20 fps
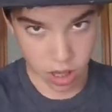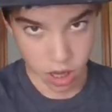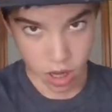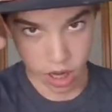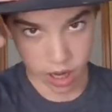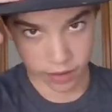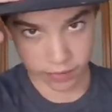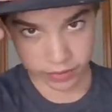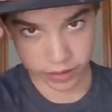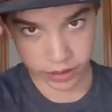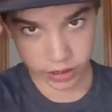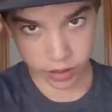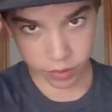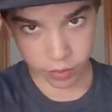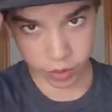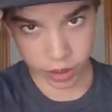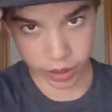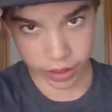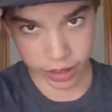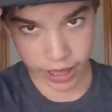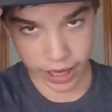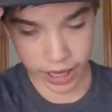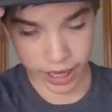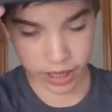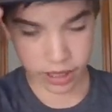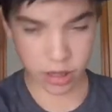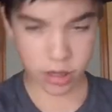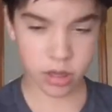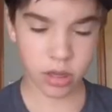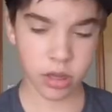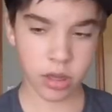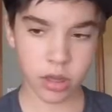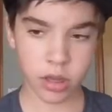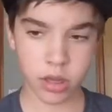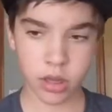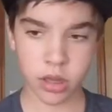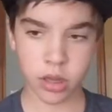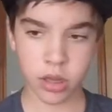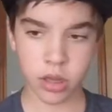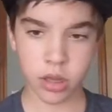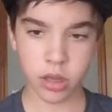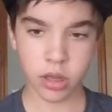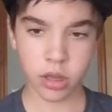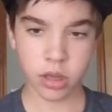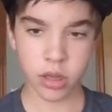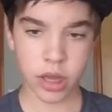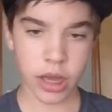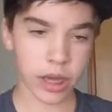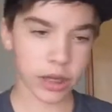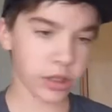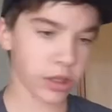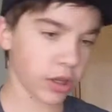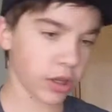Obviously, I'm wearing the hat. Actually,